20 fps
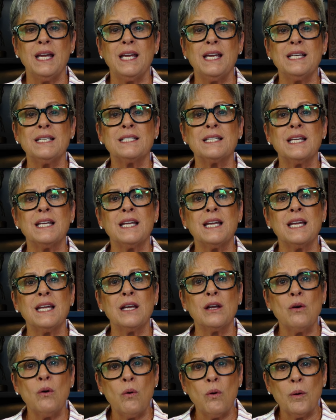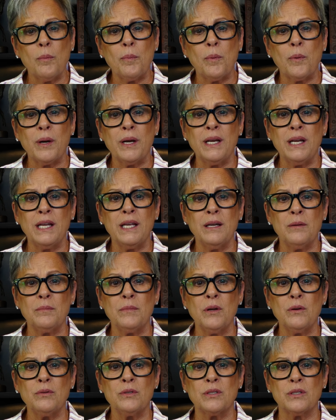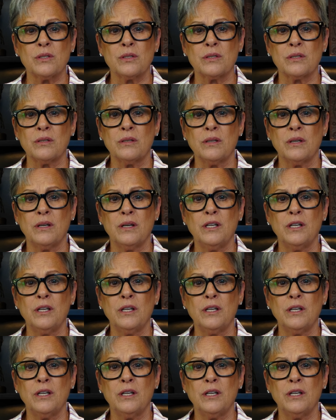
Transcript: is incorporating hypnosis,